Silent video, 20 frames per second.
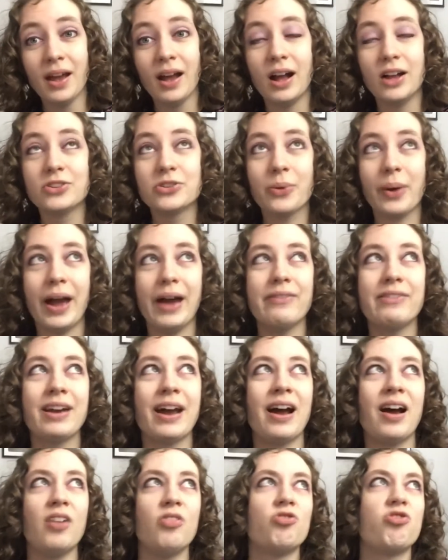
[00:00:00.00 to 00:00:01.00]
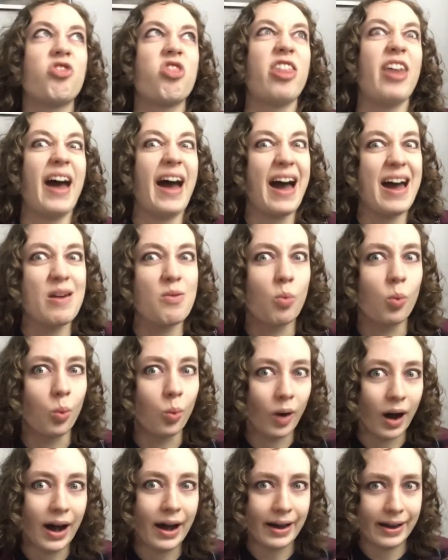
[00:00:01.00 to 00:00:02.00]
And so I haven't had that
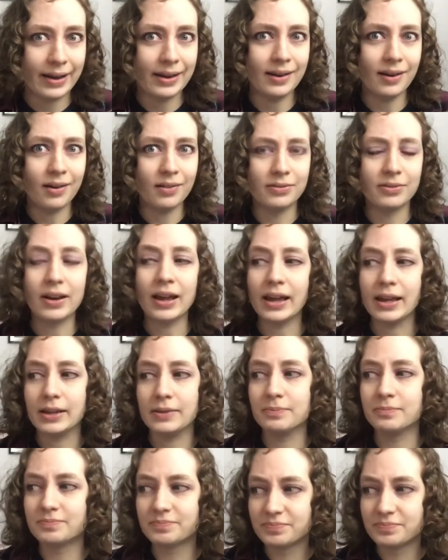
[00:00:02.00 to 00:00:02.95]
wide of a